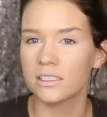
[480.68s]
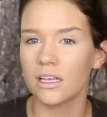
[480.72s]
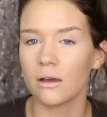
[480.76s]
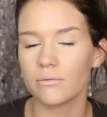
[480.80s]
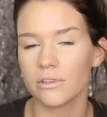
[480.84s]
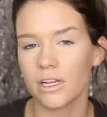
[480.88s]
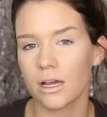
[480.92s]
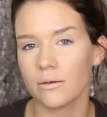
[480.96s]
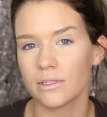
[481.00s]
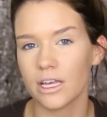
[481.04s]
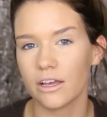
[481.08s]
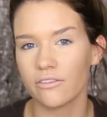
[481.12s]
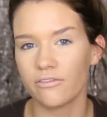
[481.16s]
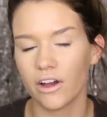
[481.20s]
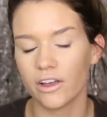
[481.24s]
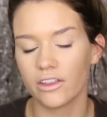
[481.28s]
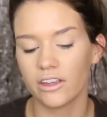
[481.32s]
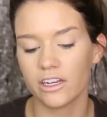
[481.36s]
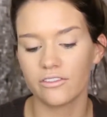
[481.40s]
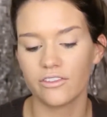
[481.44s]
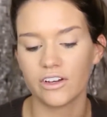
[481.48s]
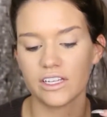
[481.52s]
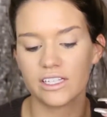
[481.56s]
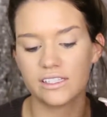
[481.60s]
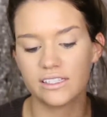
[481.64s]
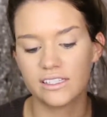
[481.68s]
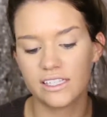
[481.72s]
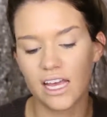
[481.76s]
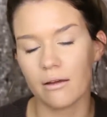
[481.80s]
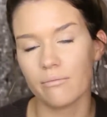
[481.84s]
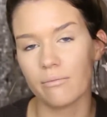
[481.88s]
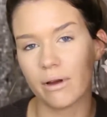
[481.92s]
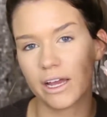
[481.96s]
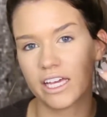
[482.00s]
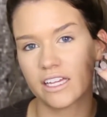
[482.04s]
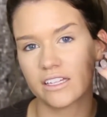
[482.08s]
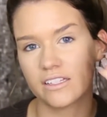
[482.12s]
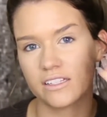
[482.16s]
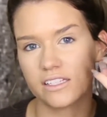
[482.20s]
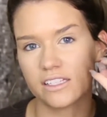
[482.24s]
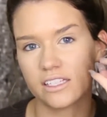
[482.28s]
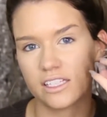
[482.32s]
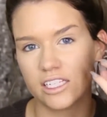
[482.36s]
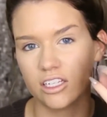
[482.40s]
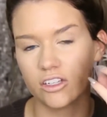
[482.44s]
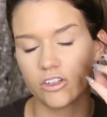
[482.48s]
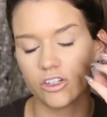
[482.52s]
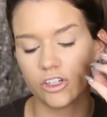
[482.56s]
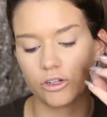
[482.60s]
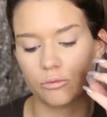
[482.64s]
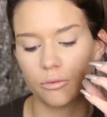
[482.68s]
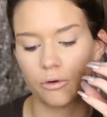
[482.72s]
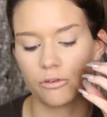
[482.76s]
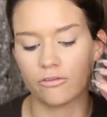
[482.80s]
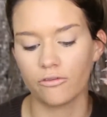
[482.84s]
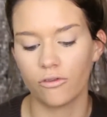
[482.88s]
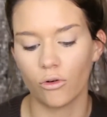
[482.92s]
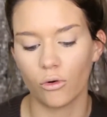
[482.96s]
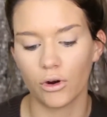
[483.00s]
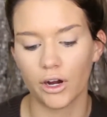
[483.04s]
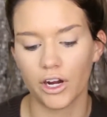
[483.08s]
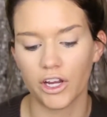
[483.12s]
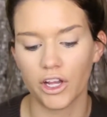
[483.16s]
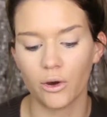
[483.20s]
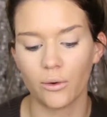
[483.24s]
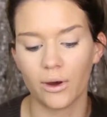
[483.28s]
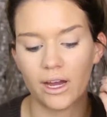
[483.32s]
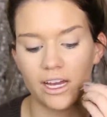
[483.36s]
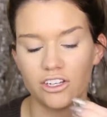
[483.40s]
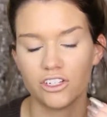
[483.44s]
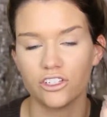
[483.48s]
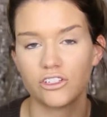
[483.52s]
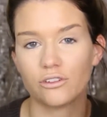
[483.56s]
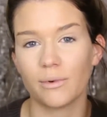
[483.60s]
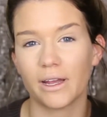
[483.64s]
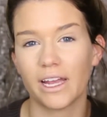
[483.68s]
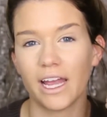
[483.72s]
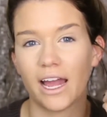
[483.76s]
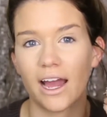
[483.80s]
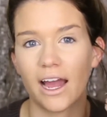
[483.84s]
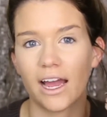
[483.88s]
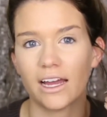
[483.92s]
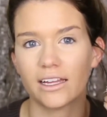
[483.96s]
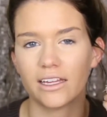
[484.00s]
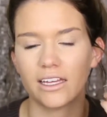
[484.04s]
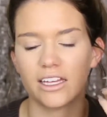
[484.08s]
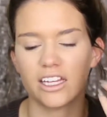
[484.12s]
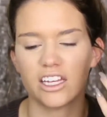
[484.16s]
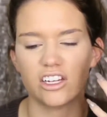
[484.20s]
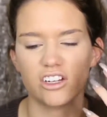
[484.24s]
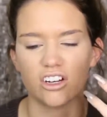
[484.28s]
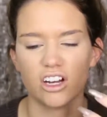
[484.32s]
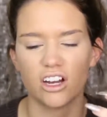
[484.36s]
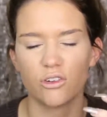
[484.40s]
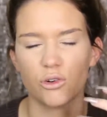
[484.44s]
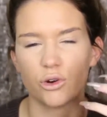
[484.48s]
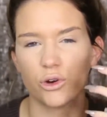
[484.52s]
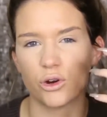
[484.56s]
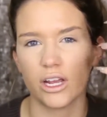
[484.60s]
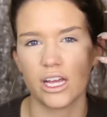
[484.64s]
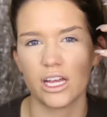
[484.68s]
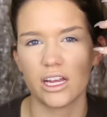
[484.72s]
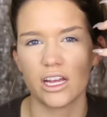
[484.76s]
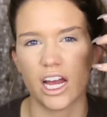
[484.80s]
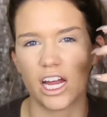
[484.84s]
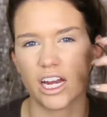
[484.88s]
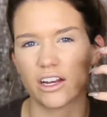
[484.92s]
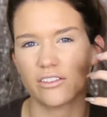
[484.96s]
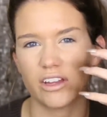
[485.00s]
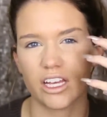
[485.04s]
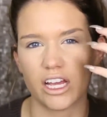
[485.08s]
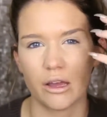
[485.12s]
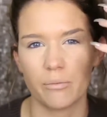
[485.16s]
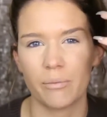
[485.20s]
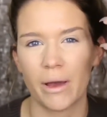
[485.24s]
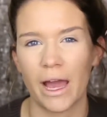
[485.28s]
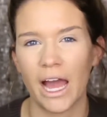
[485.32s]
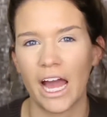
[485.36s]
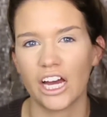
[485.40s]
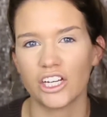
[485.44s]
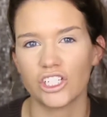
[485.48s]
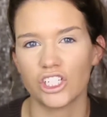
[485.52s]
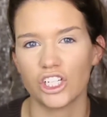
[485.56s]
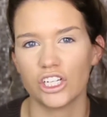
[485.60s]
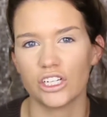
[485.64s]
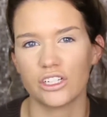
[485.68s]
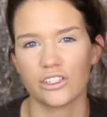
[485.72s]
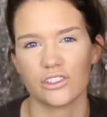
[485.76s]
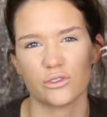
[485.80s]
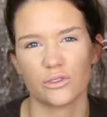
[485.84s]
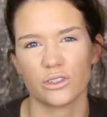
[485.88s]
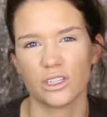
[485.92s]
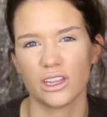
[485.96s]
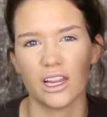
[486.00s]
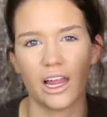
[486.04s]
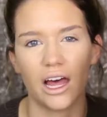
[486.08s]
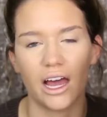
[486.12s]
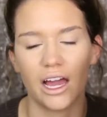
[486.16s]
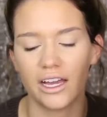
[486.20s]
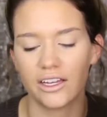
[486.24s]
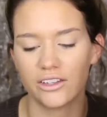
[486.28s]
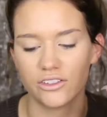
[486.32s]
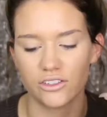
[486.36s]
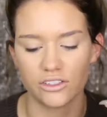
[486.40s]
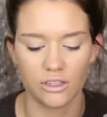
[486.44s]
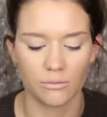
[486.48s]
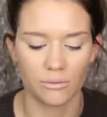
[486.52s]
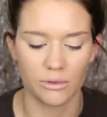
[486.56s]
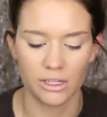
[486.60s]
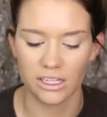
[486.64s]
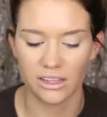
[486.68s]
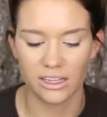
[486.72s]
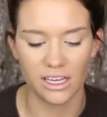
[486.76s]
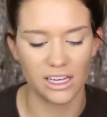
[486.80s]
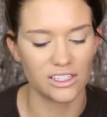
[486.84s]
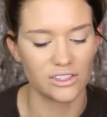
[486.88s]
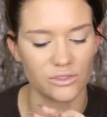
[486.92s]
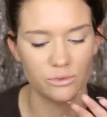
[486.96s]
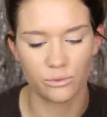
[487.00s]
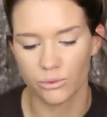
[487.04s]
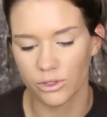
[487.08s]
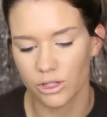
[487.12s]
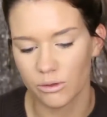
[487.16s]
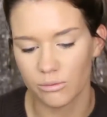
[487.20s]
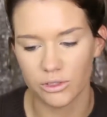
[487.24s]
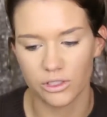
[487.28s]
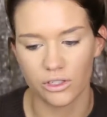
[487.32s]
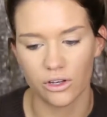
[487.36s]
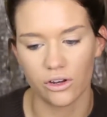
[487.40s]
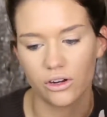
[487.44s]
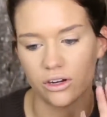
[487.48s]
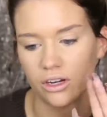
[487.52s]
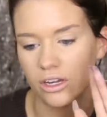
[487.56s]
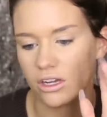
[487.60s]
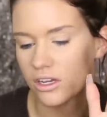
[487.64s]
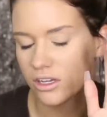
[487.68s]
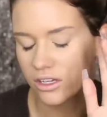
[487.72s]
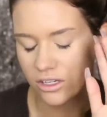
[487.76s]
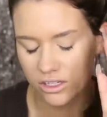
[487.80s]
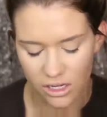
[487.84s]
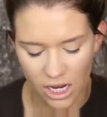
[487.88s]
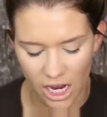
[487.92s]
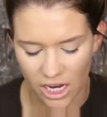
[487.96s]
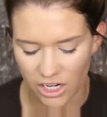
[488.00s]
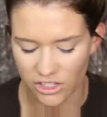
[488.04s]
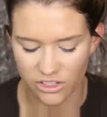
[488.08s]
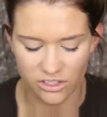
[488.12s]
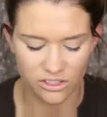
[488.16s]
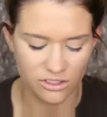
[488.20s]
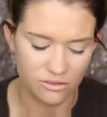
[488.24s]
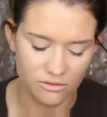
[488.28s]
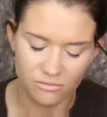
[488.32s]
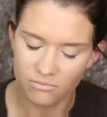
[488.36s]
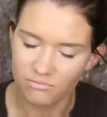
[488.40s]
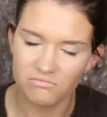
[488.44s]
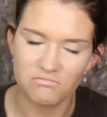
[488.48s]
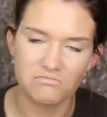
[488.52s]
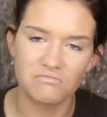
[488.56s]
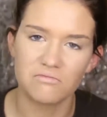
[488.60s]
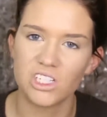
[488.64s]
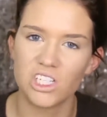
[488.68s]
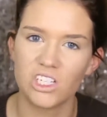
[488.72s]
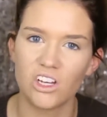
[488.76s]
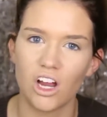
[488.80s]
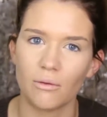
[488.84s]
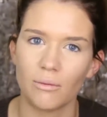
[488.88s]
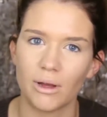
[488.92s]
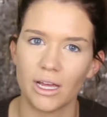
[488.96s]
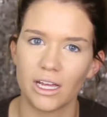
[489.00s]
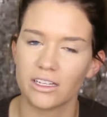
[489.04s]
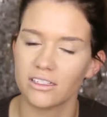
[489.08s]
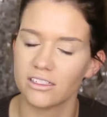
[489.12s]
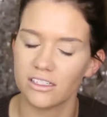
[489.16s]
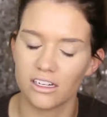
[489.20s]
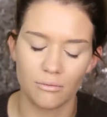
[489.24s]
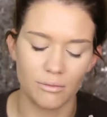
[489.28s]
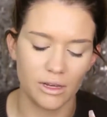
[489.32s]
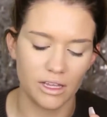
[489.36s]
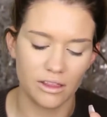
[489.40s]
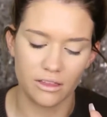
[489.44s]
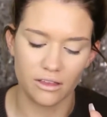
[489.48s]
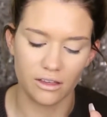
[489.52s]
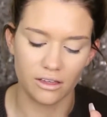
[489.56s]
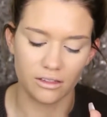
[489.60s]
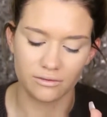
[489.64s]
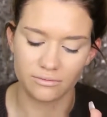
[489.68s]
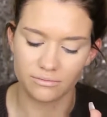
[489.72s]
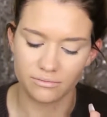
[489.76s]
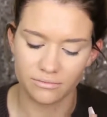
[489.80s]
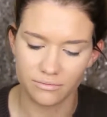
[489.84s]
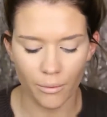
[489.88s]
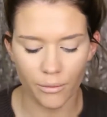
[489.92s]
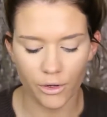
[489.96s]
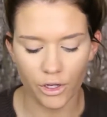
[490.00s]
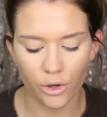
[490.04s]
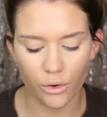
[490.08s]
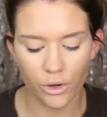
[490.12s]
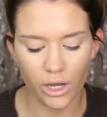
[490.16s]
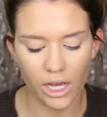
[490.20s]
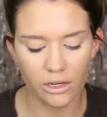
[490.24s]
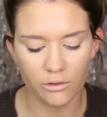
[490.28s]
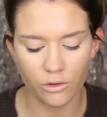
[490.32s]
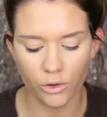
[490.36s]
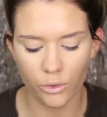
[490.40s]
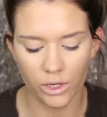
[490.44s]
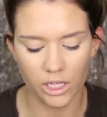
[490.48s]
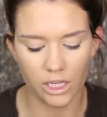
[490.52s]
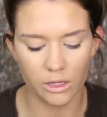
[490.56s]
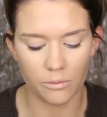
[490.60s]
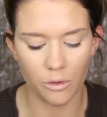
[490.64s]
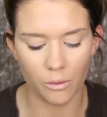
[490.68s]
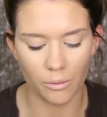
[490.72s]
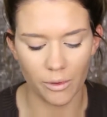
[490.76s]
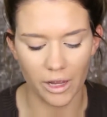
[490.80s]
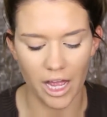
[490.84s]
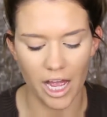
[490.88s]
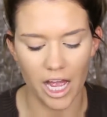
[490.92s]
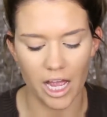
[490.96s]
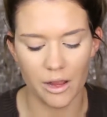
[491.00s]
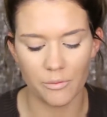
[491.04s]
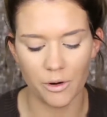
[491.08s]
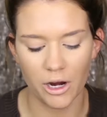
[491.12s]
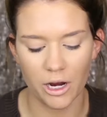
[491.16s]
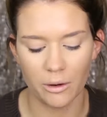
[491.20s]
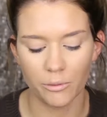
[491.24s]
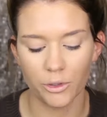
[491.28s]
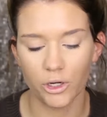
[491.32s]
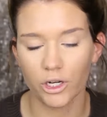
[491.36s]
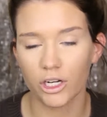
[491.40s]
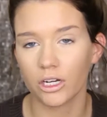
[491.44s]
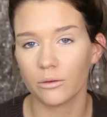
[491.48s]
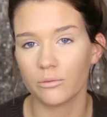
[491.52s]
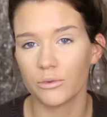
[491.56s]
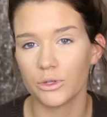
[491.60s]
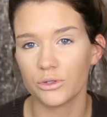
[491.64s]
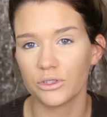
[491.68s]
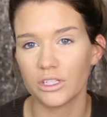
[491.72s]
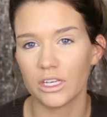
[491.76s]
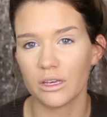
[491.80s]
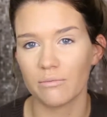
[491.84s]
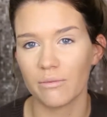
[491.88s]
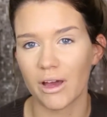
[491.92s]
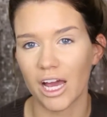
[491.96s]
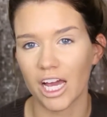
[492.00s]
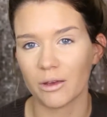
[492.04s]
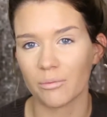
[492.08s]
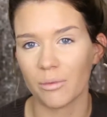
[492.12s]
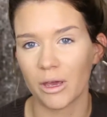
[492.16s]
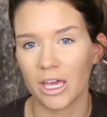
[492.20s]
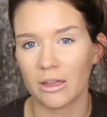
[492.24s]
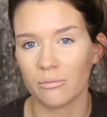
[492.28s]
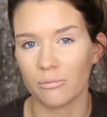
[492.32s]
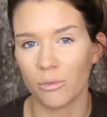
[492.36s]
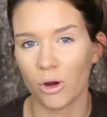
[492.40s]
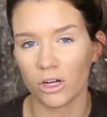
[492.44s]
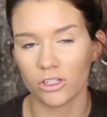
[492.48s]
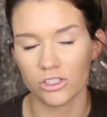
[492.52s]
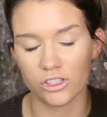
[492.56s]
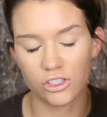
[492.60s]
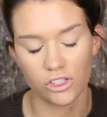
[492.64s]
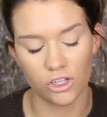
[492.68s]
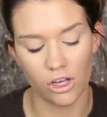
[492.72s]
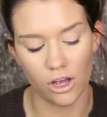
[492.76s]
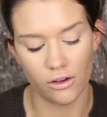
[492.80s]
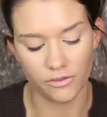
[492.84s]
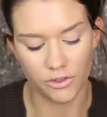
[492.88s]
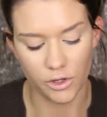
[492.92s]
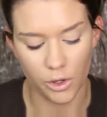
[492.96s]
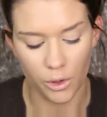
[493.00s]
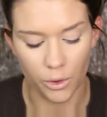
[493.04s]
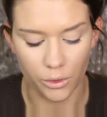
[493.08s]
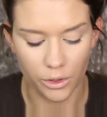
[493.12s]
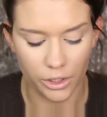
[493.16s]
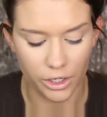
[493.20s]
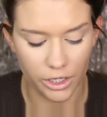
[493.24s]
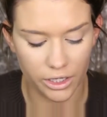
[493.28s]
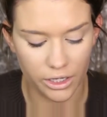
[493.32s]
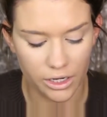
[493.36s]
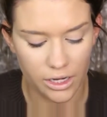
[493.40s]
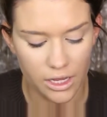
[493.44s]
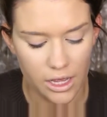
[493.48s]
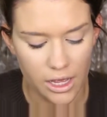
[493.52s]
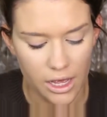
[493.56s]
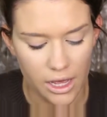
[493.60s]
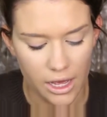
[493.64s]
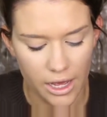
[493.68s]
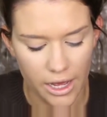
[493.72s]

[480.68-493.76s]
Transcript: Sometimes I find that if I set my concealer before I go ahead and do my highlight, it'll create kind of like a patchiness or lines or something like that. It's really bizarre. It's not my thing. I'm going to go ahead and quickly put my eye primer on. I'm using MAC Paint Pot in Soft Ochre.